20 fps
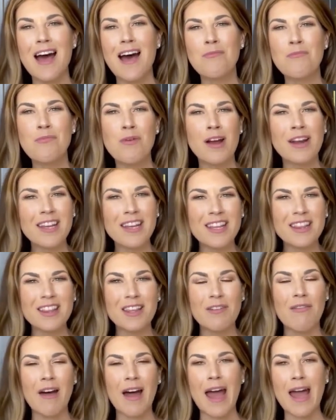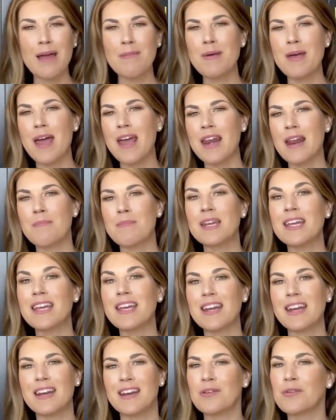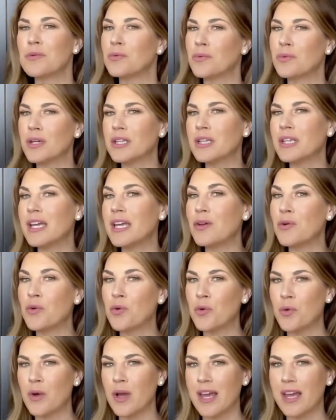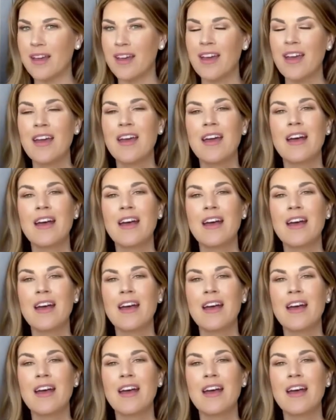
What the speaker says: I want to get the vibe, and I'm going to get it in really quick